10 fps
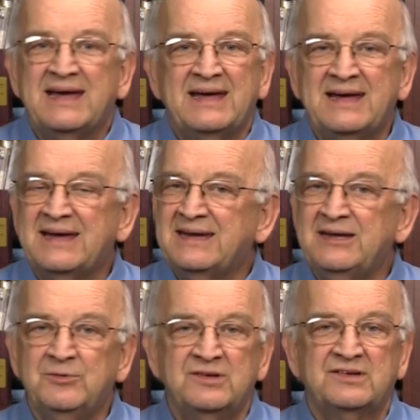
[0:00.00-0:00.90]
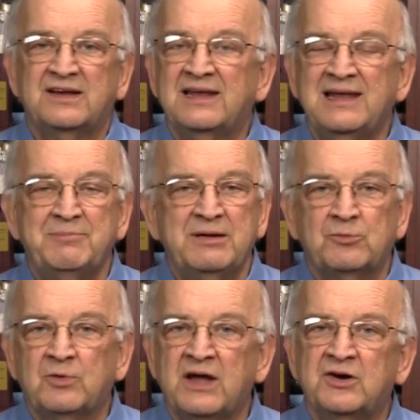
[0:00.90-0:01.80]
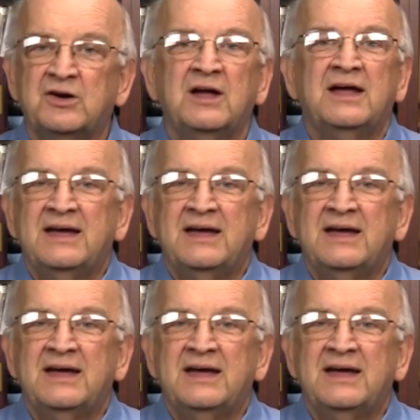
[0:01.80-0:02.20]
and he was an Olympic runner.